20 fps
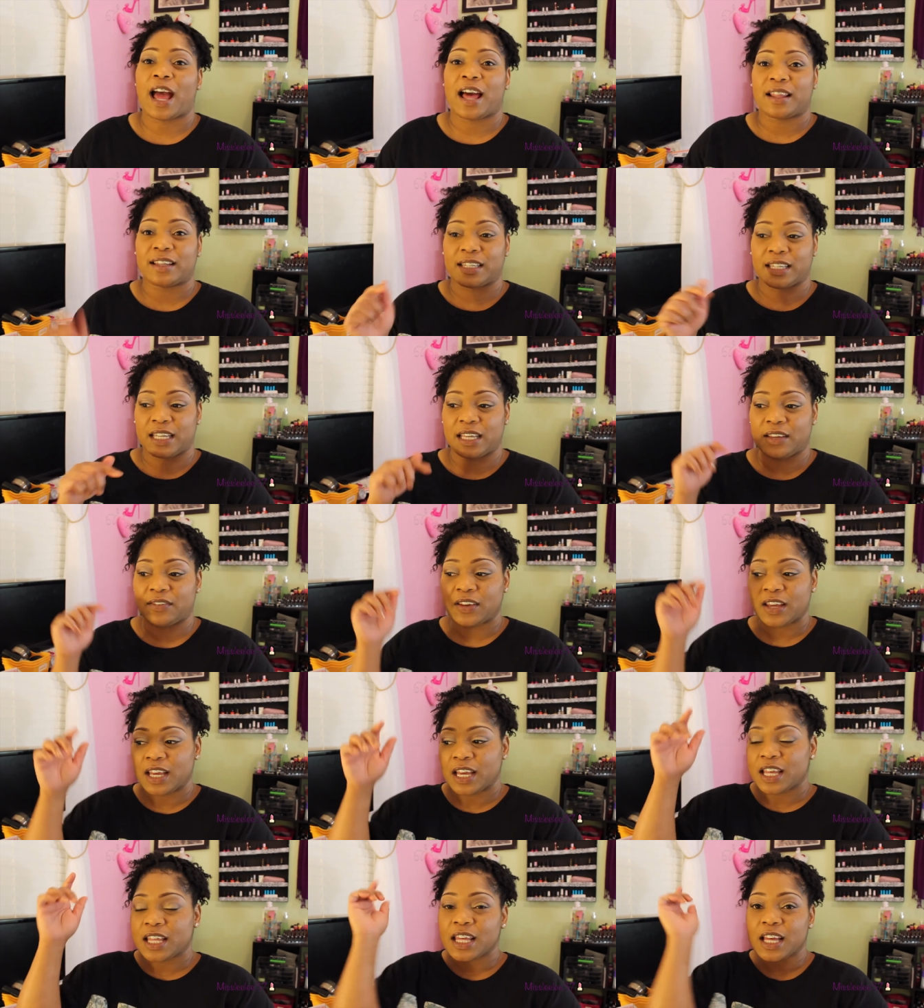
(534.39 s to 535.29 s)
I'll leave
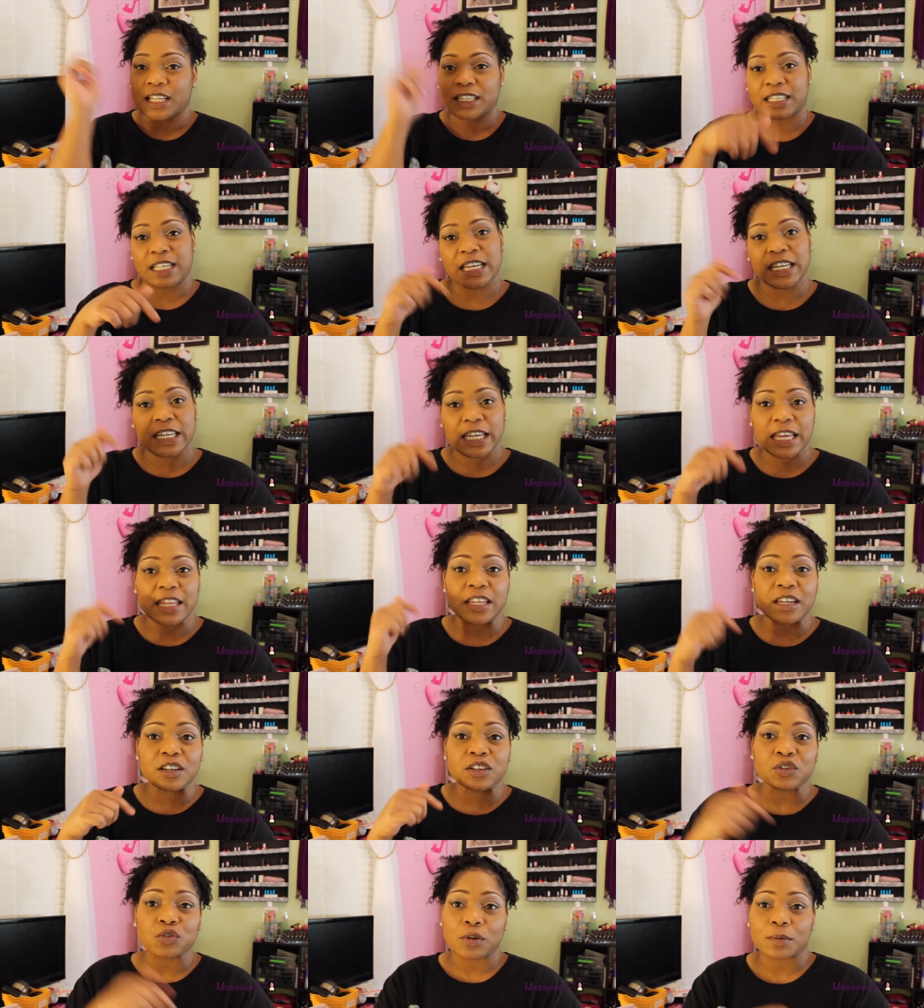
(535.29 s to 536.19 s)
a link in the
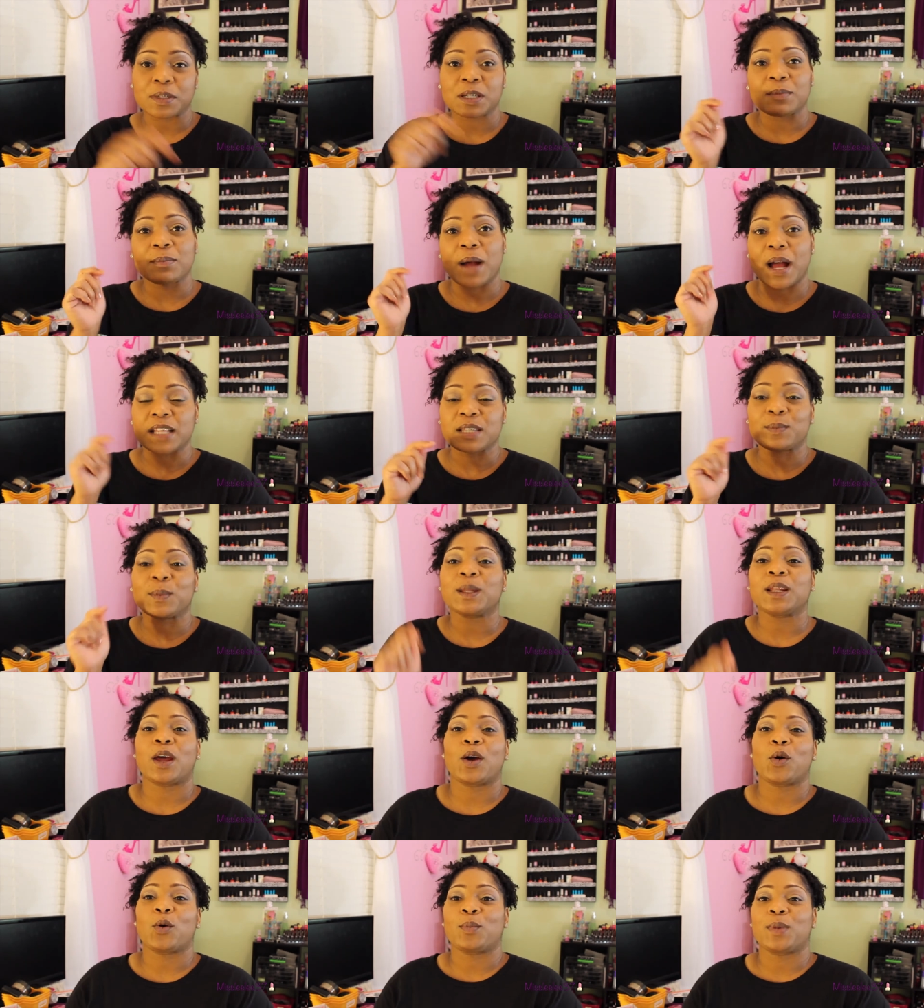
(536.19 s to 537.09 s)
description box
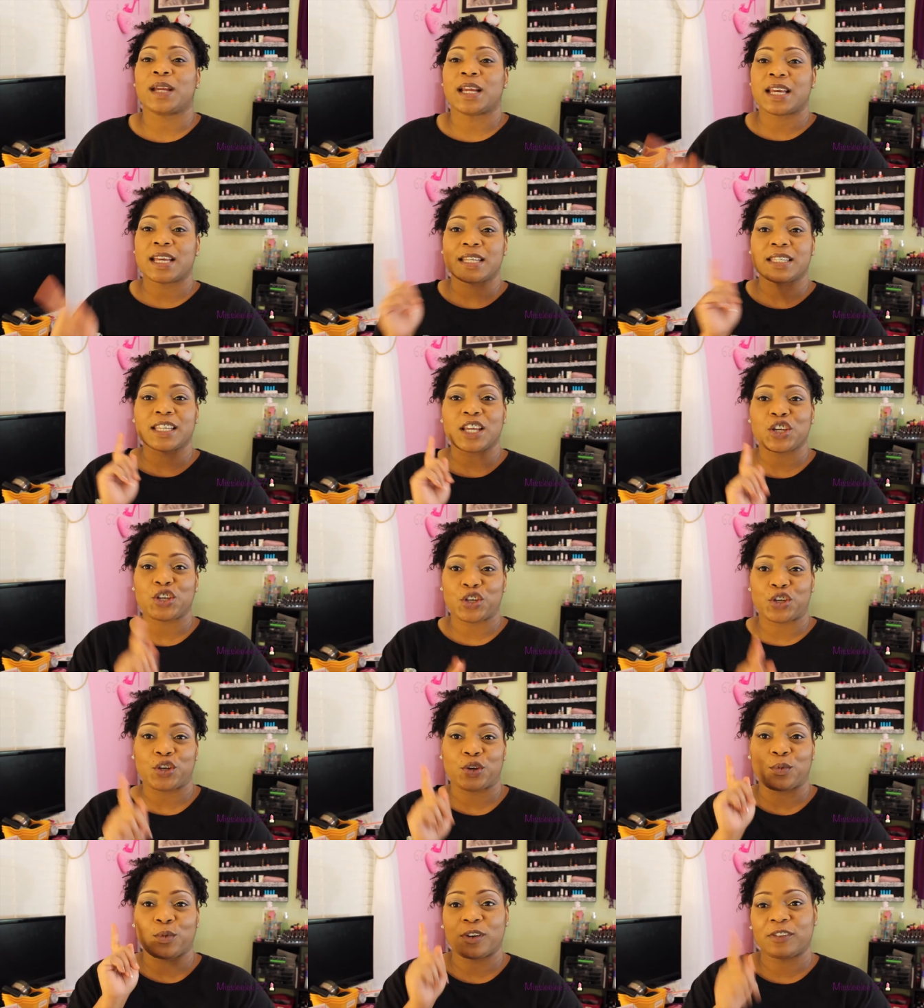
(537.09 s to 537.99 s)
below, because
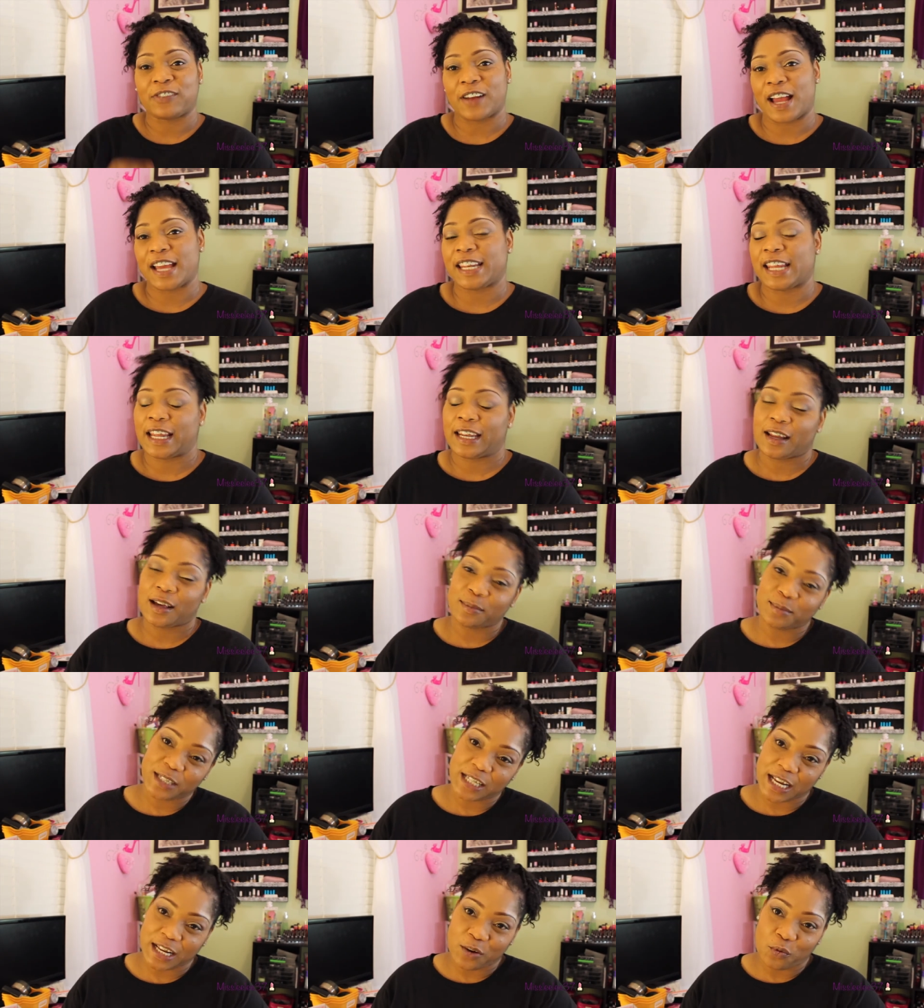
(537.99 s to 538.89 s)
you will find an
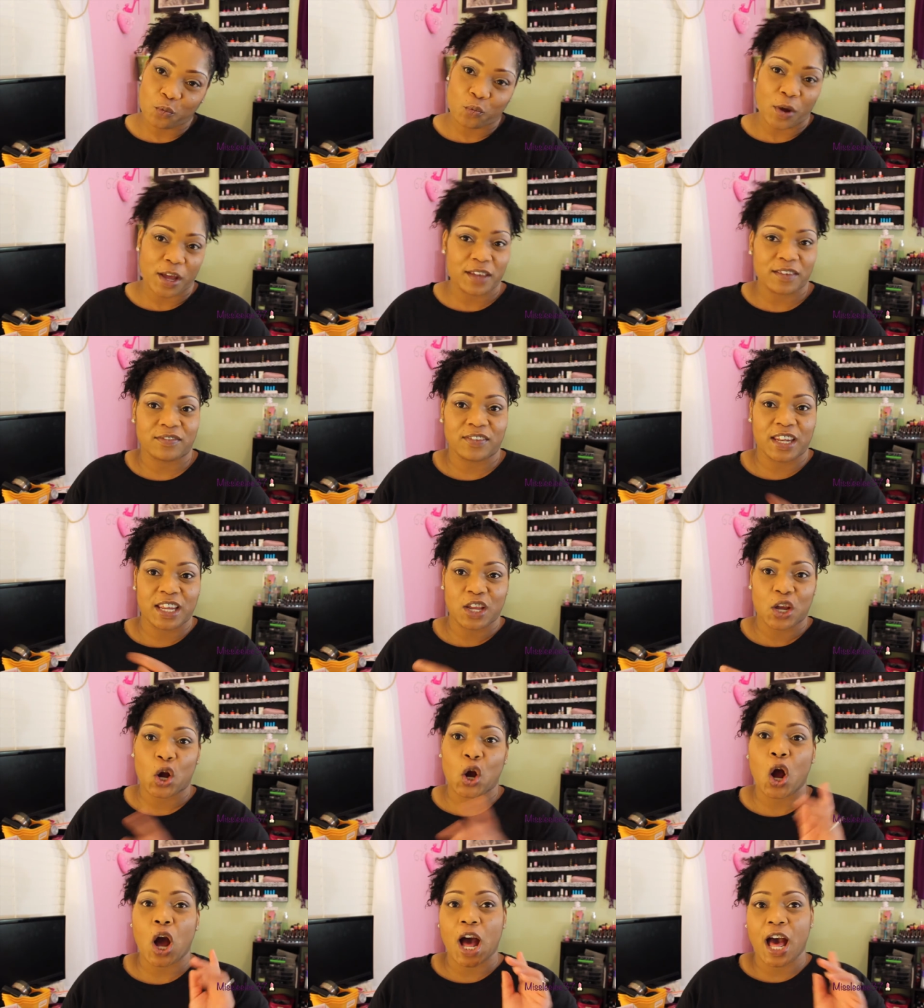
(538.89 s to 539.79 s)
updated weight
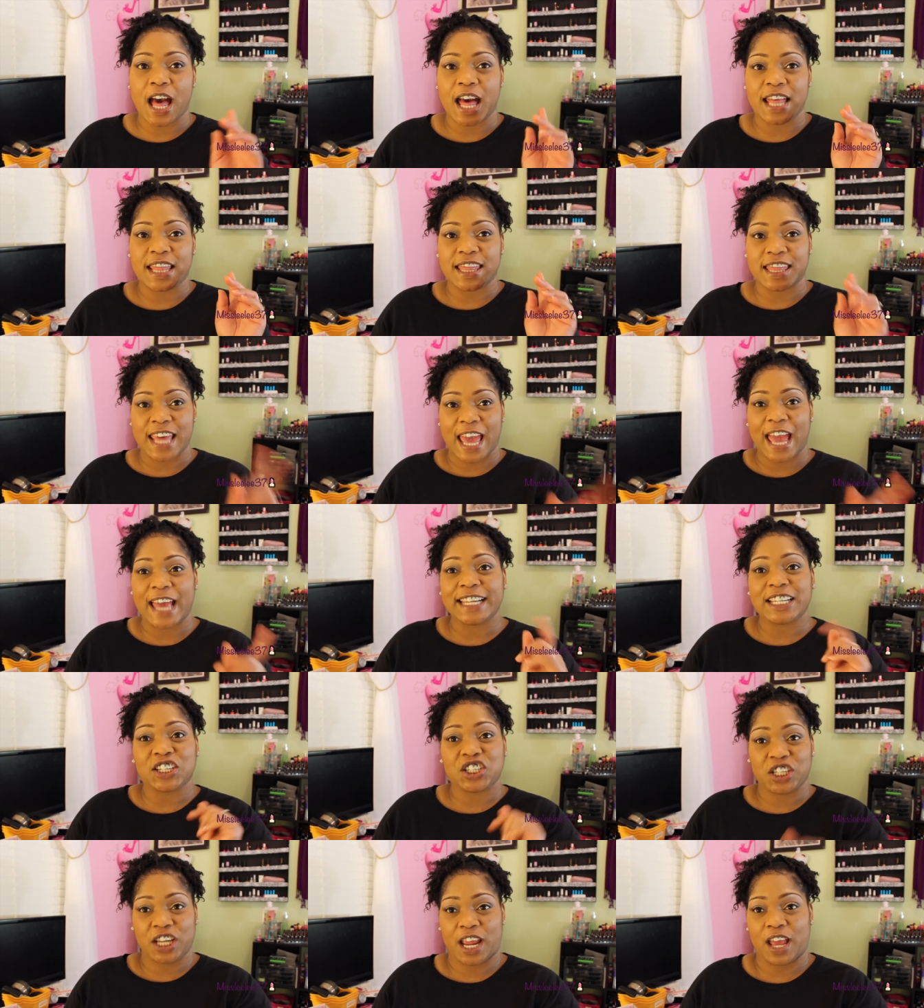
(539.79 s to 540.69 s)
video on
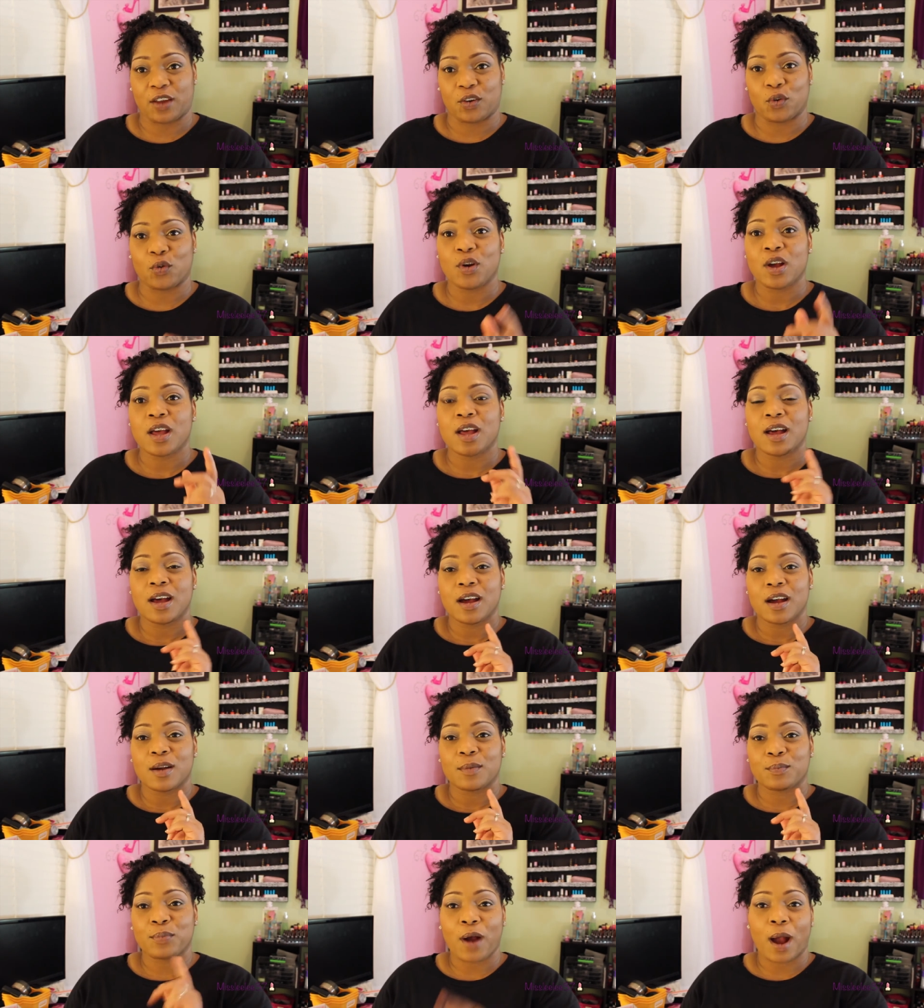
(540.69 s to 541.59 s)
that channel,
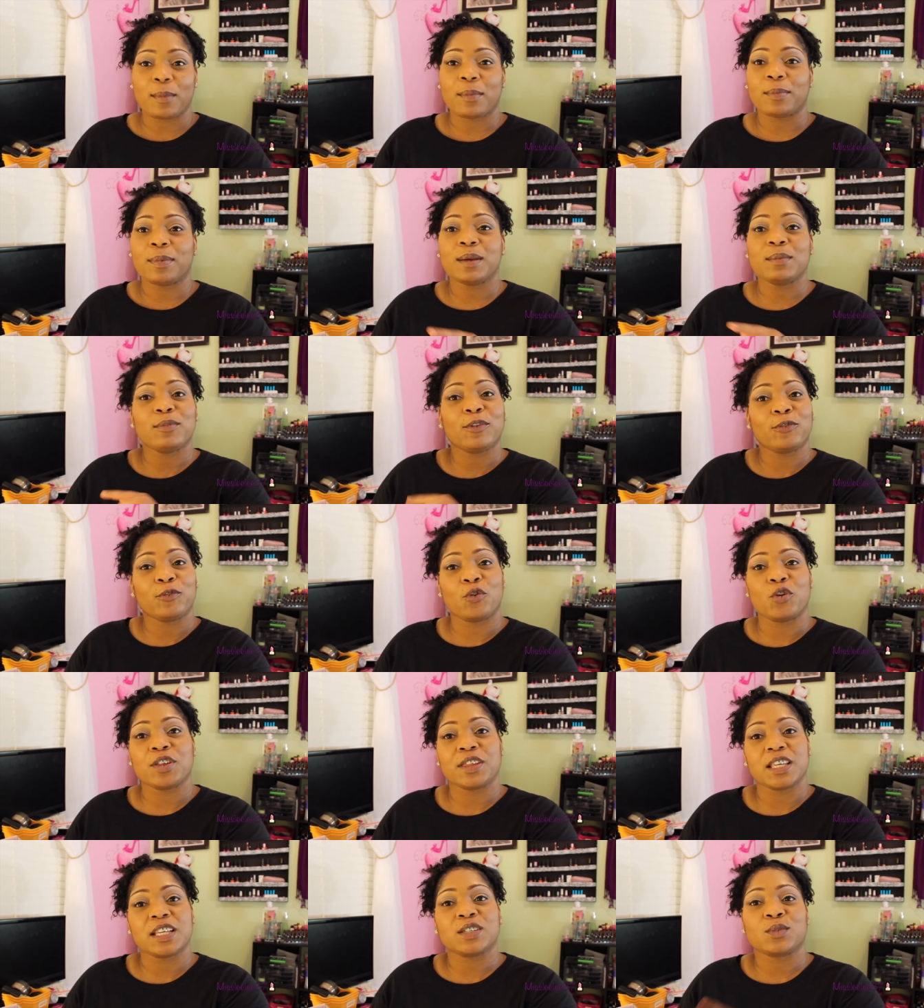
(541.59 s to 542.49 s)
probably
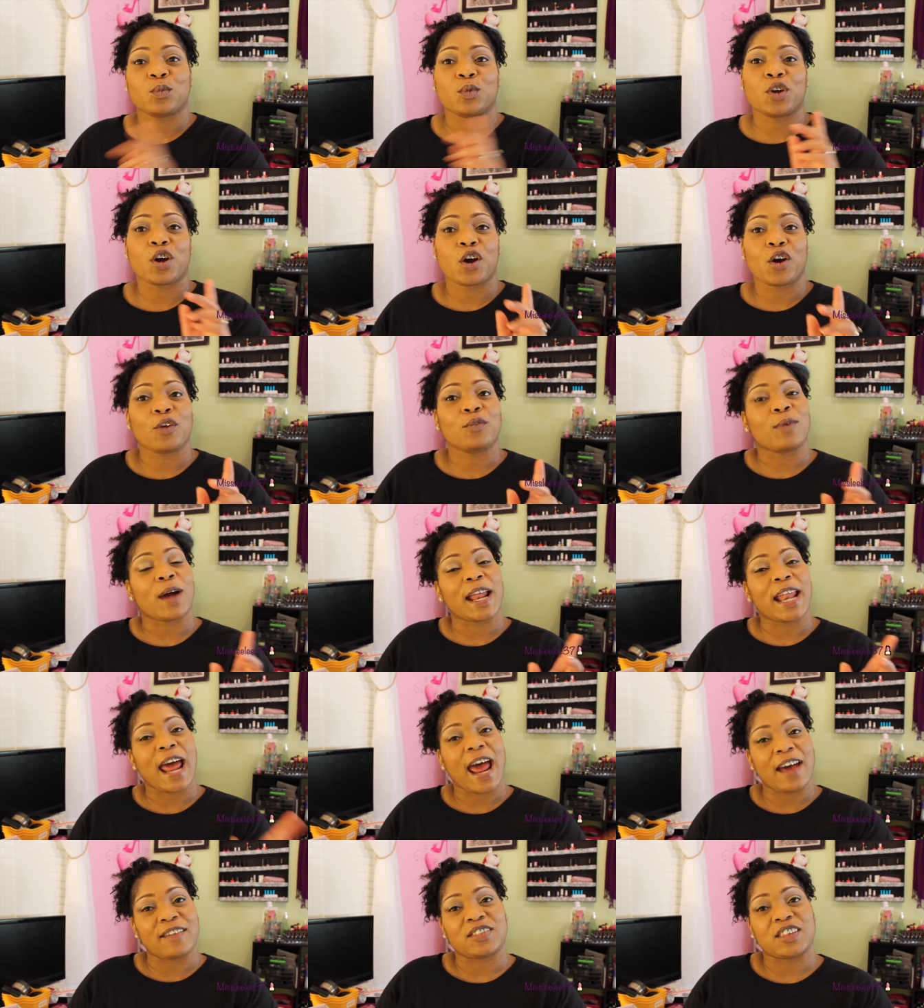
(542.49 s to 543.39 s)
before this one or
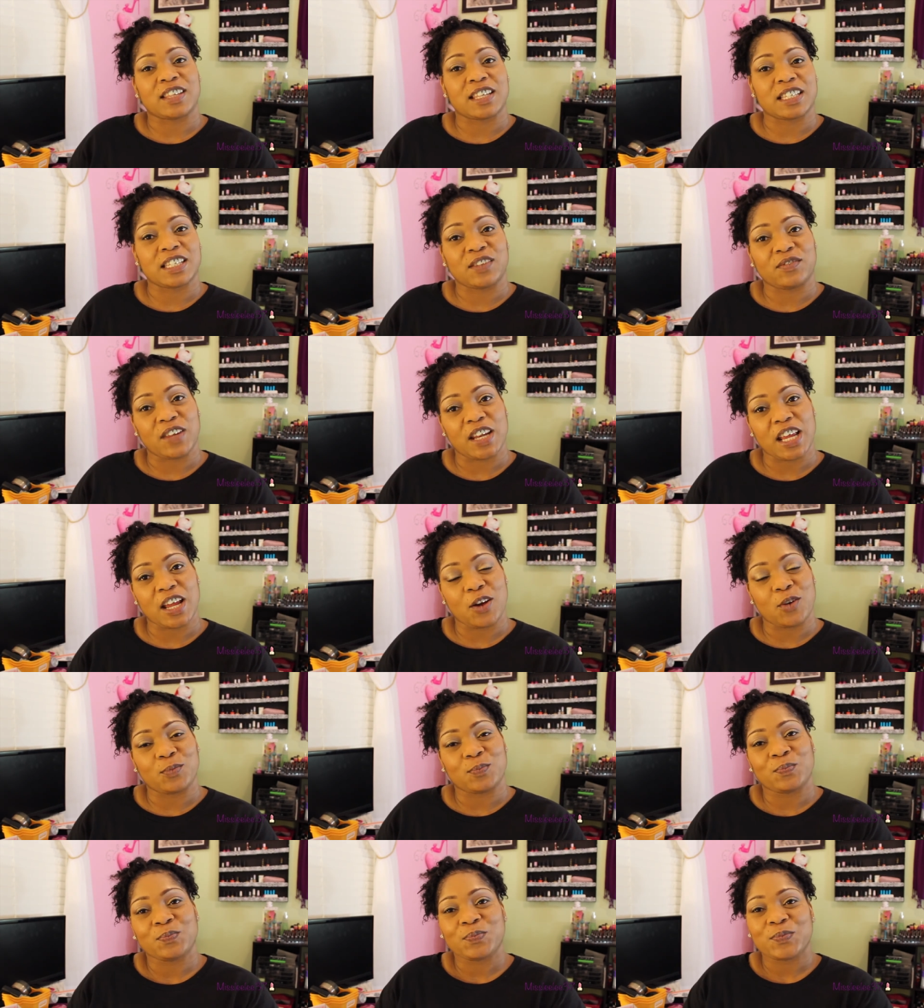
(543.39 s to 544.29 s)
right after this video.